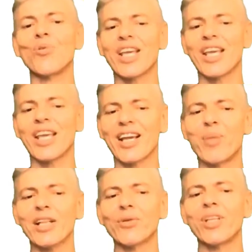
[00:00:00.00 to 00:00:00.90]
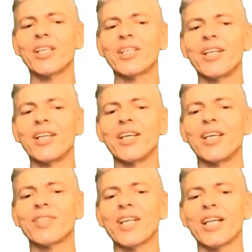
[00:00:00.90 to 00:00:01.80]
we can go back to this inner
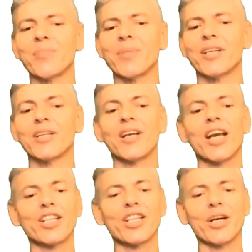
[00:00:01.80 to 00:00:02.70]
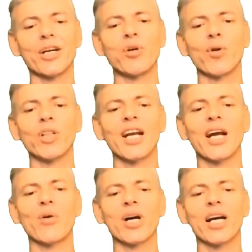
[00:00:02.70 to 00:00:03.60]
if statement and remove all the
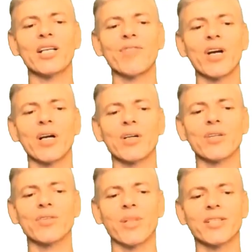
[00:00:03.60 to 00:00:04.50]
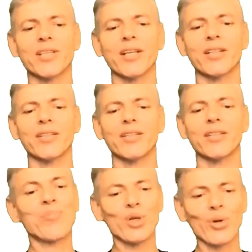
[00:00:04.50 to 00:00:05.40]
lowercase vowels from this set.
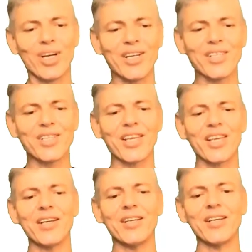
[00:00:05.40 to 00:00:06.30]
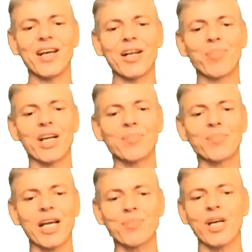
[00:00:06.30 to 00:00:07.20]
Put your cursor here and press
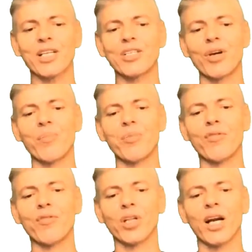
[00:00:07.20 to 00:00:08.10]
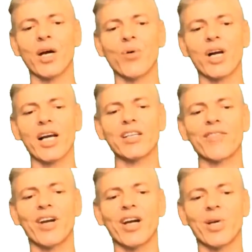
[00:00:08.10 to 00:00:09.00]
backspace to remove all the
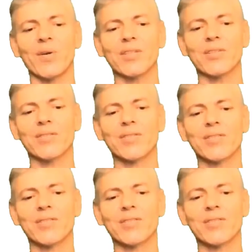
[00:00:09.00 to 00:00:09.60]
lowercase vowels.